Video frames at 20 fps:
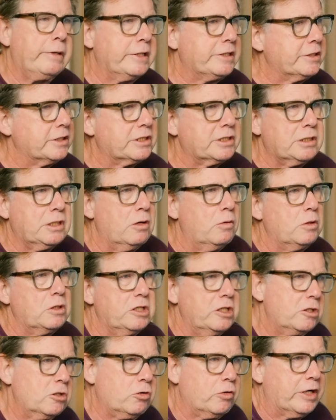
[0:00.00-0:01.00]
just go a
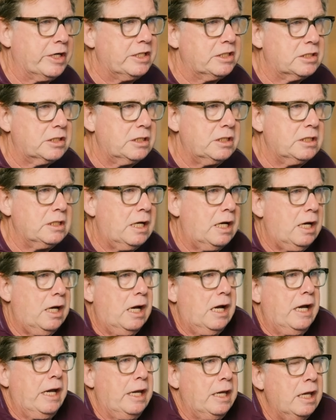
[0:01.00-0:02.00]
little crazy.
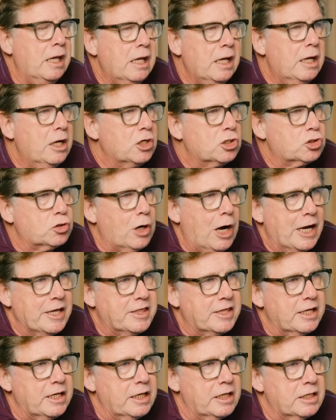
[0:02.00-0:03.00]
I try
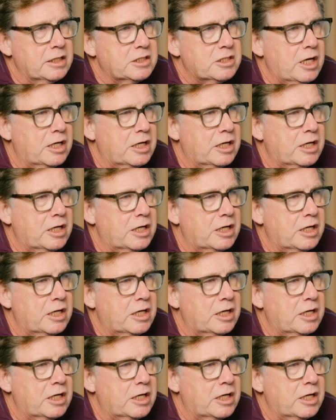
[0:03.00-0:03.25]
things.